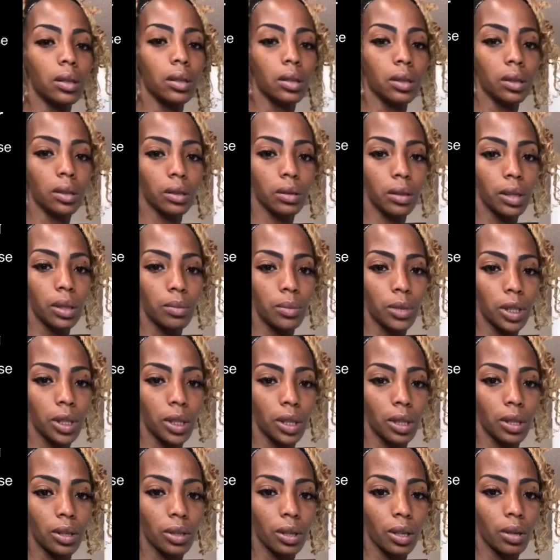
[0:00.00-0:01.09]
Cream
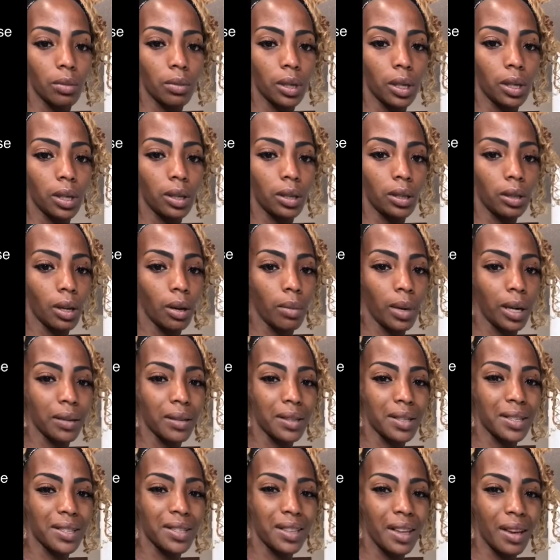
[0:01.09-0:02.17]
cheese, you're going to be about
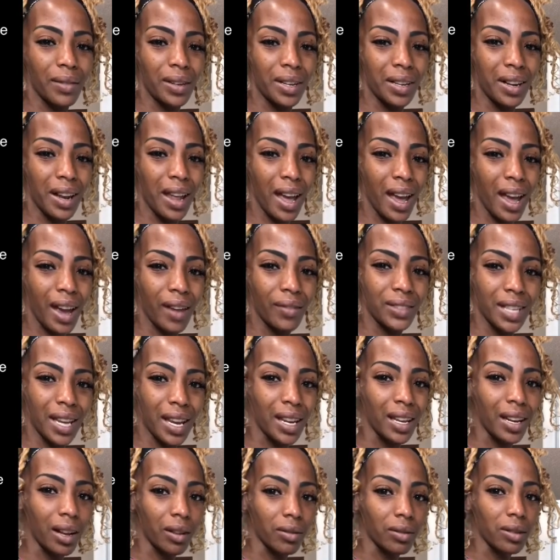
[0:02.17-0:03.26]
7.5 to
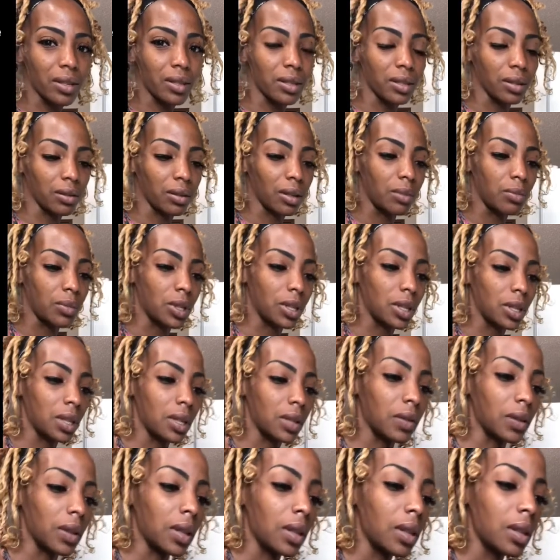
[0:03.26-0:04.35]
8 ounces of cream cheese
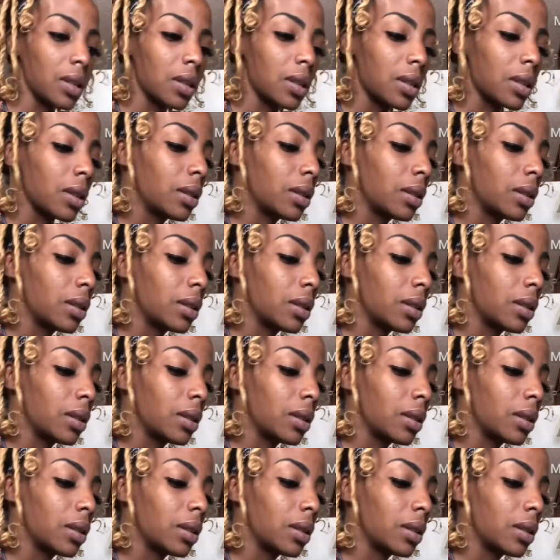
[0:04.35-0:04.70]
for this.